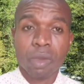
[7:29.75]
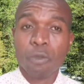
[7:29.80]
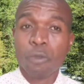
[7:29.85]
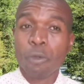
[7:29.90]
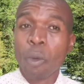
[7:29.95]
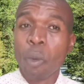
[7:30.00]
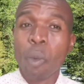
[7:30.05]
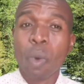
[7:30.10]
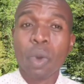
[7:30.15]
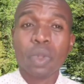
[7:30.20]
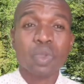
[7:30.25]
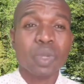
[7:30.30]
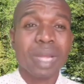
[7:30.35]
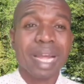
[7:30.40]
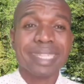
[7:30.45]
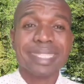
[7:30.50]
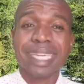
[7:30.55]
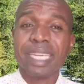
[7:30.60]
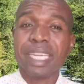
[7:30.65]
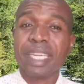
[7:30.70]
for what you
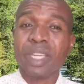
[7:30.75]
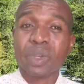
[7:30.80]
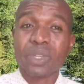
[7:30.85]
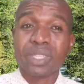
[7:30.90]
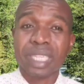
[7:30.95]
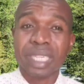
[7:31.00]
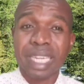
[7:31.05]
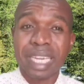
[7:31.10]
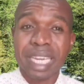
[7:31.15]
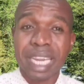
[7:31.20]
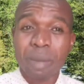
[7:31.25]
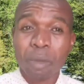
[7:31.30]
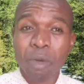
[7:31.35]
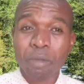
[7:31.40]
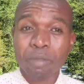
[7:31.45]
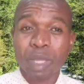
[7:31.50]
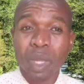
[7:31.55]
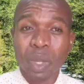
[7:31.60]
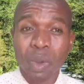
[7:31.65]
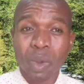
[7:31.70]
are telling us in the name
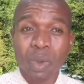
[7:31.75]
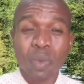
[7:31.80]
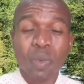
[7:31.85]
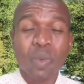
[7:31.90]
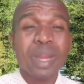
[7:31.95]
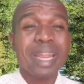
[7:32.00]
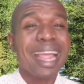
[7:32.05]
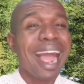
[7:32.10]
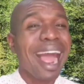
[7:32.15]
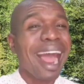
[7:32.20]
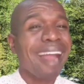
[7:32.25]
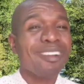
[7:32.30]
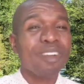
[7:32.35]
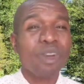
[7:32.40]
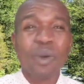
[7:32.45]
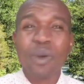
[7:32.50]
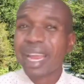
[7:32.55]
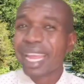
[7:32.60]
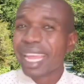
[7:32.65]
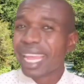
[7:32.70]
of the Lord. We are
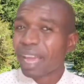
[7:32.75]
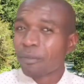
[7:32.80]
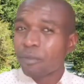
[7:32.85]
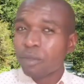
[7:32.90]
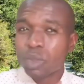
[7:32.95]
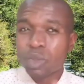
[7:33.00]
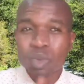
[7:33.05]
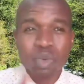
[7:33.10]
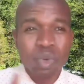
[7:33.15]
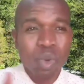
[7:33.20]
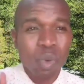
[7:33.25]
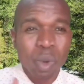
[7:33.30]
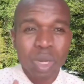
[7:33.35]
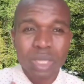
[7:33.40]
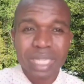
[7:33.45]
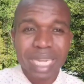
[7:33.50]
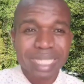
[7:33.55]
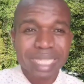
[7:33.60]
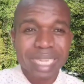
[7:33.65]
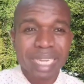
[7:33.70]
not careful to know
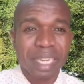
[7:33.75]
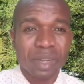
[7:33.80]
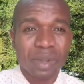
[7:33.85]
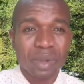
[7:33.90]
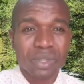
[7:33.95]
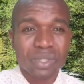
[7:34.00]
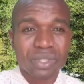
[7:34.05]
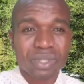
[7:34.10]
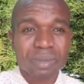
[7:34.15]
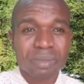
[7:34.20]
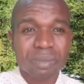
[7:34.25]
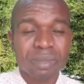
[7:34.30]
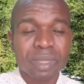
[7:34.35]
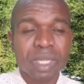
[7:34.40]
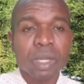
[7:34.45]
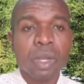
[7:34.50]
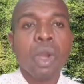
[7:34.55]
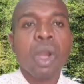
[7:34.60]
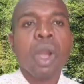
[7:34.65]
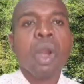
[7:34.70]
what you are telling us.
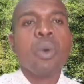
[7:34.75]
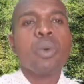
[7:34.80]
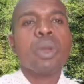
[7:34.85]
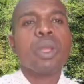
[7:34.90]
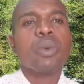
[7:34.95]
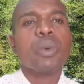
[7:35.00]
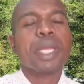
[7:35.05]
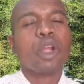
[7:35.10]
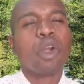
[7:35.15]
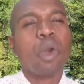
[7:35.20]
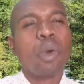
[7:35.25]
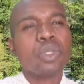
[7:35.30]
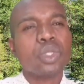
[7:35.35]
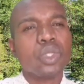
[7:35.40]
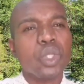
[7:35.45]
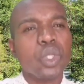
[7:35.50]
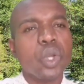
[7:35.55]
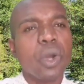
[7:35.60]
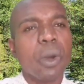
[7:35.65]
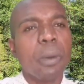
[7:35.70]
We will
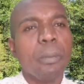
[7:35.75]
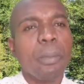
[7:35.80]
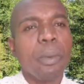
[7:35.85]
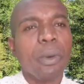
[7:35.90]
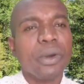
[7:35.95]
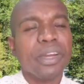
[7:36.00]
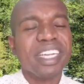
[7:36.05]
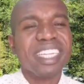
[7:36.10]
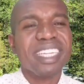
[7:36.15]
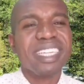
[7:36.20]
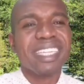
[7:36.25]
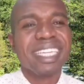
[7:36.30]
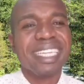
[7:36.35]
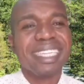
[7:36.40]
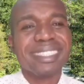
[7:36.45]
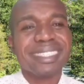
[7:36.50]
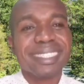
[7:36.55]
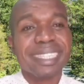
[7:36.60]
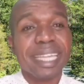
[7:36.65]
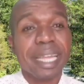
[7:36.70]
continue burning
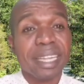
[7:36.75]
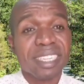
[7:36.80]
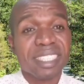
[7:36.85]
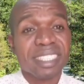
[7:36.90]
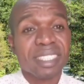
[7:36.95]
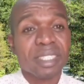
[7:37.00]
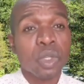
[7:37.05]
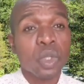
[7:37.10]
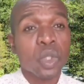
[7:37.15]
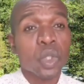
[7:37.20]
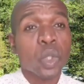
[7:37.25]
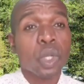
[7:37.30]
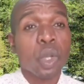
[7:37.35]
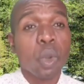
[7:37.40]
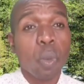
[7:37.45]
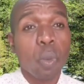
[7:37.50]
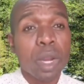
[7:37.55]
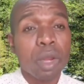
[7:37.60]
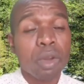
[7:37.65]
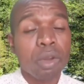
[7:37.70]
incense to
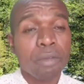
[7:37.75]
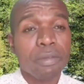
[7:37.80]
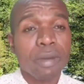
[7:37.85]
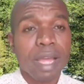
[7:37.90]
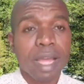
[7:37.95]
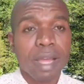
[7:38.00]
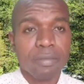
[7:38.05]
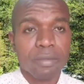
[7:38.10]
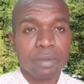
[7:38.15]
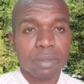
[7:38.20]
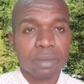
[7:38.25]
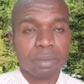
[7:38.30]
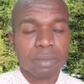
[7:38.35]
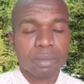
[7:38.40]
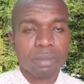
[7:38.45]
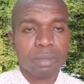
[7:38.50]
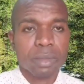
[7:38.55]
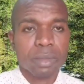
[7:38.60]
the Queen of Heaven,"